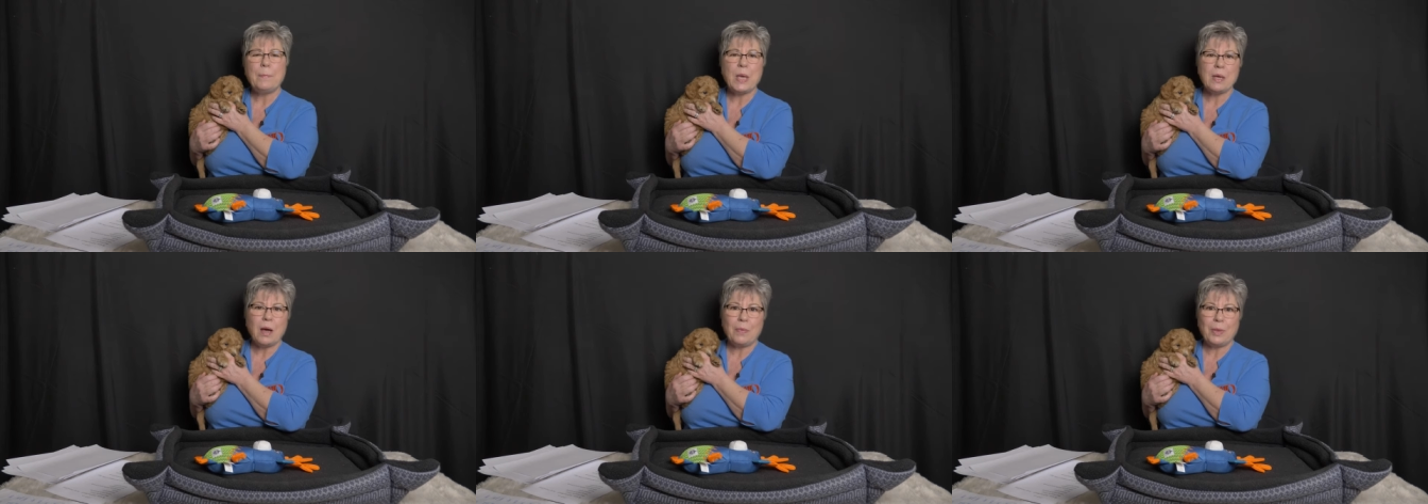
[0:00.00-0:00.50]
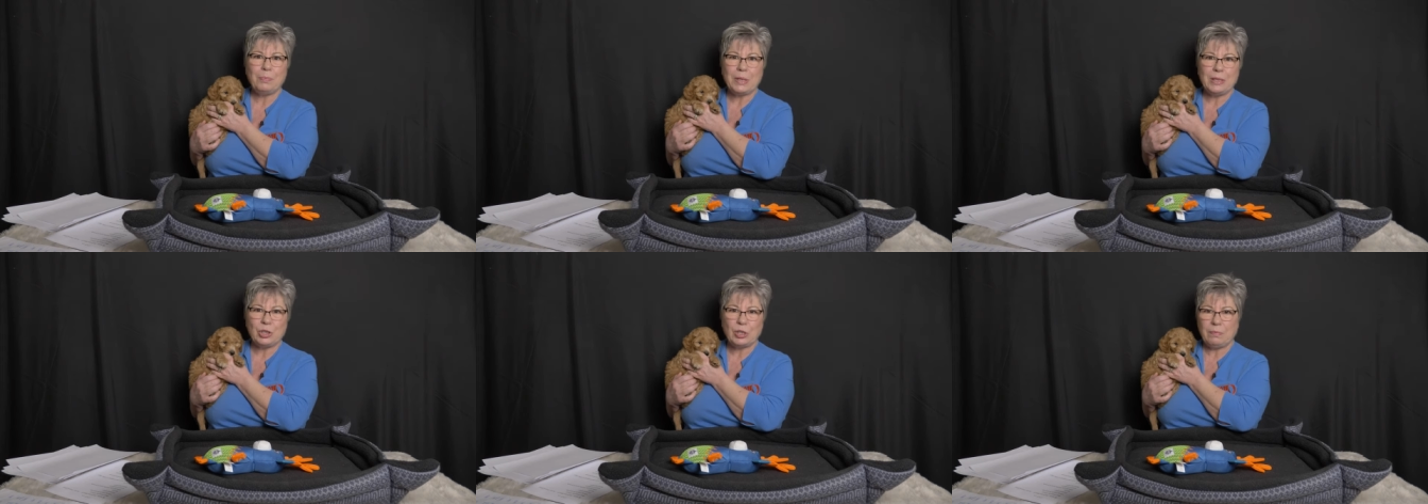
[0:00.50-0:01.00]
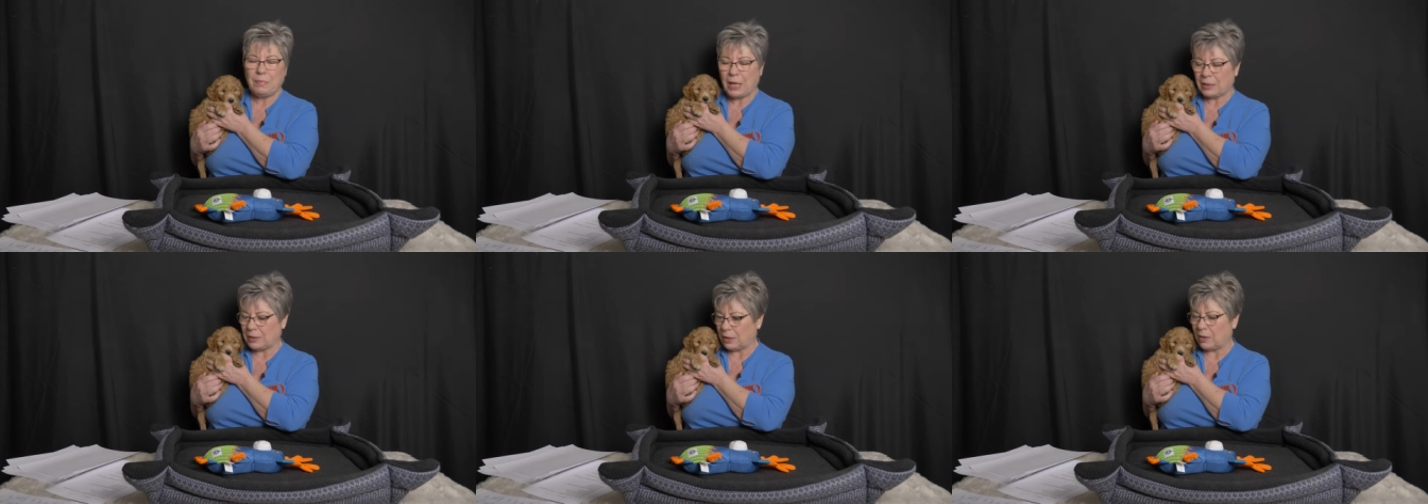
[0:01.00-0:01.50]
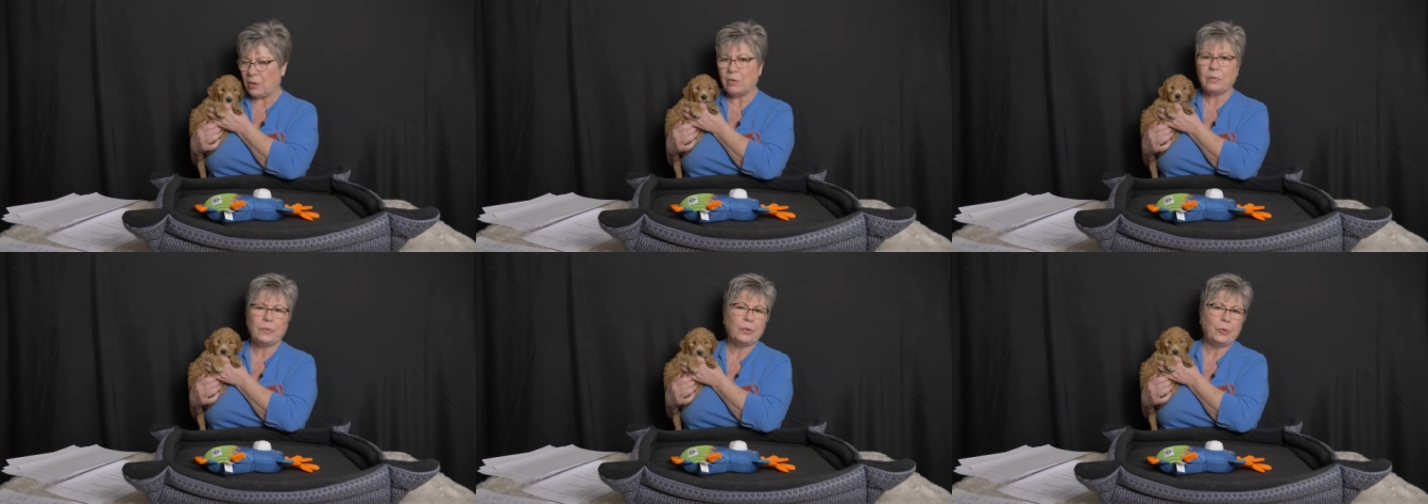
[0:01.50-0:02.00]
being on the beach in
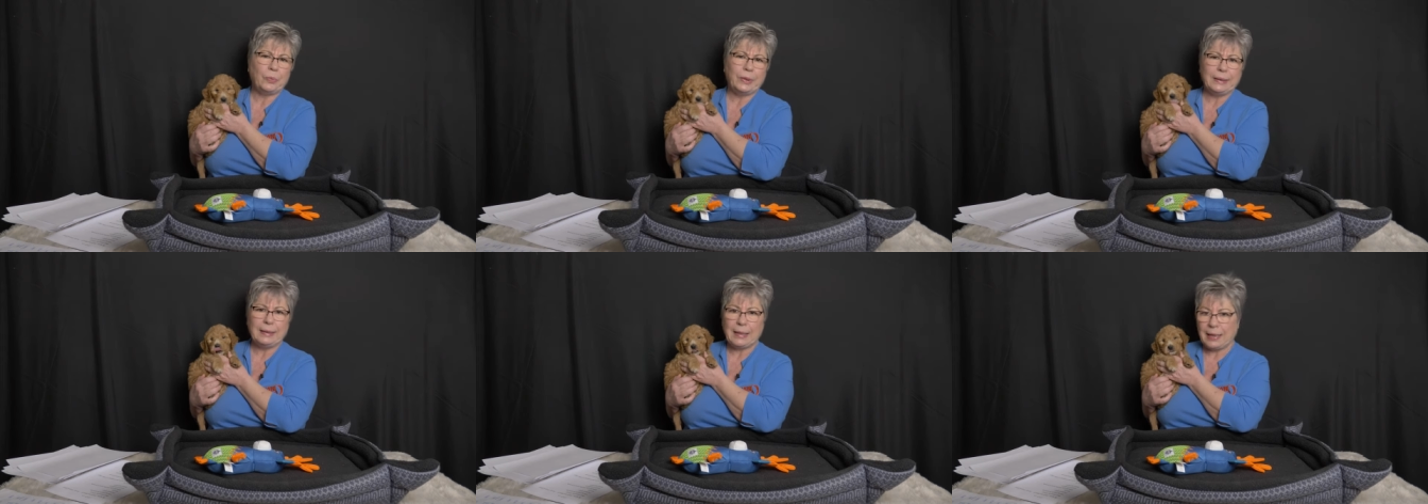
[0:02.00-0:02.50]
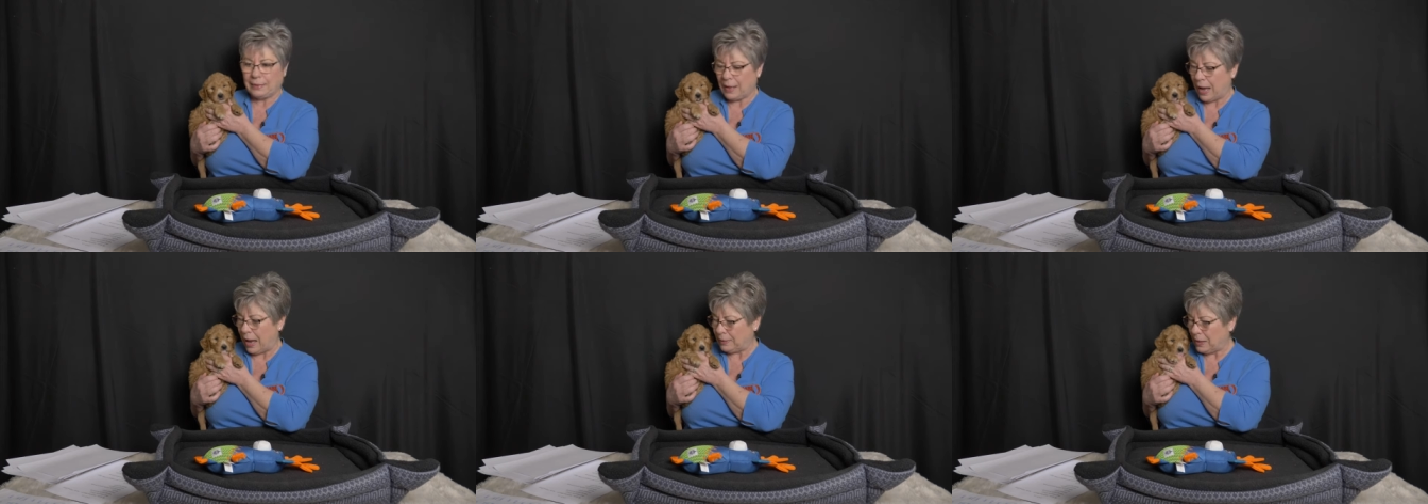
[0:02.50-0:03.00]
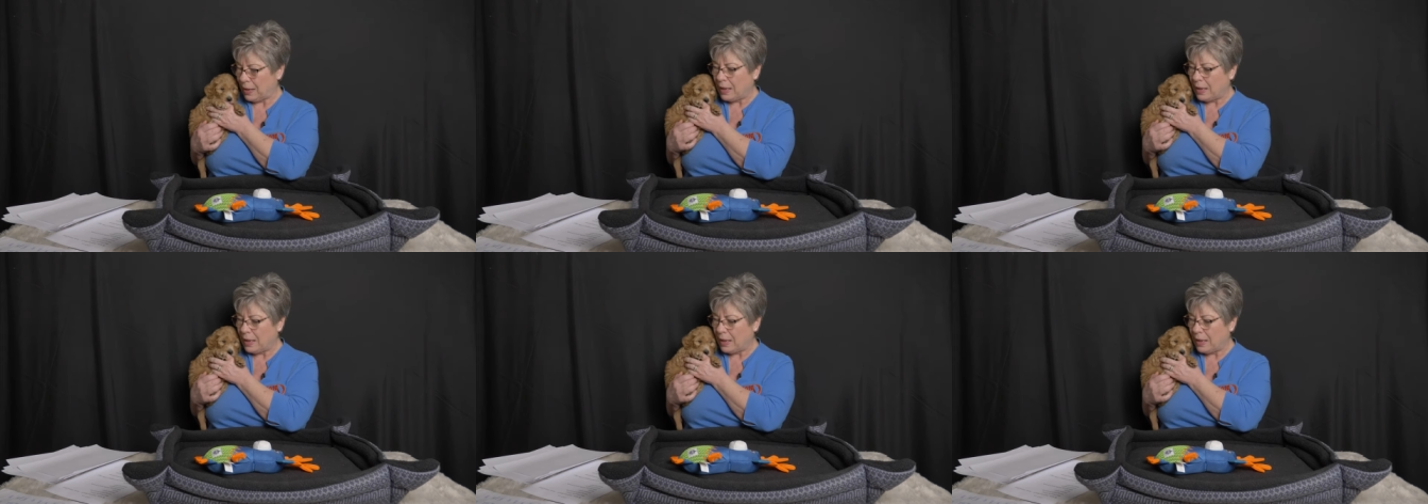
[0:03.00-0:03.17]
Mexico, who wouldn't like that?